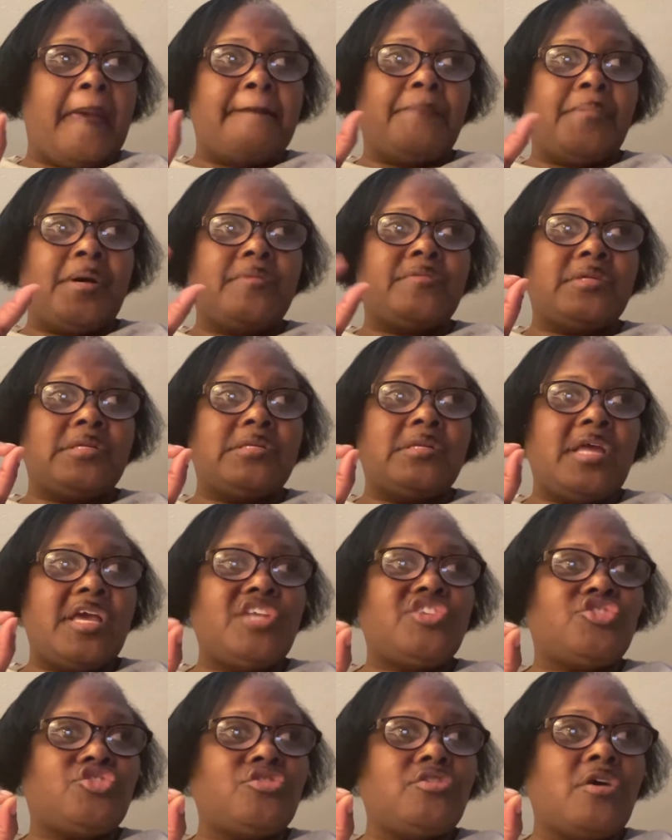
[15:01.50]
mother
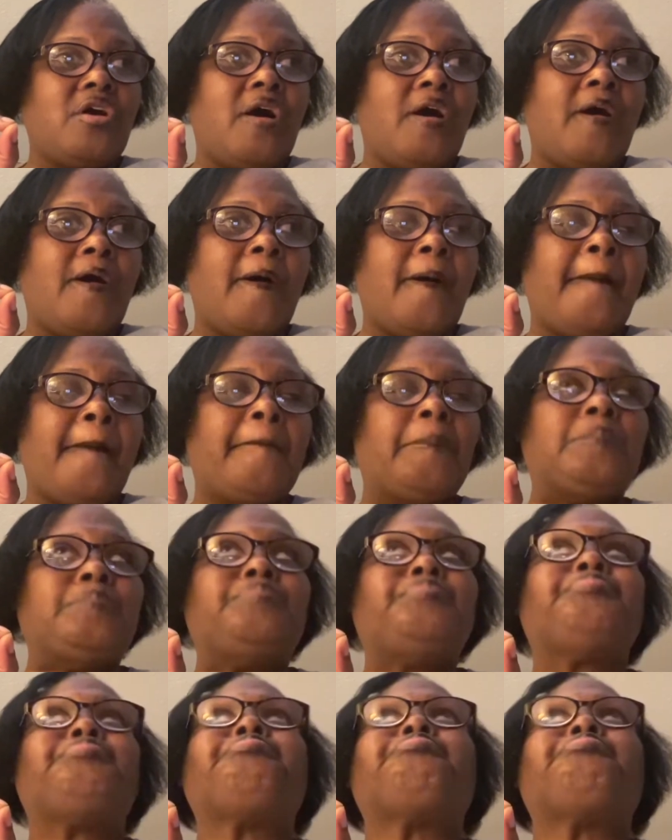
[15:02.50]
nature, um,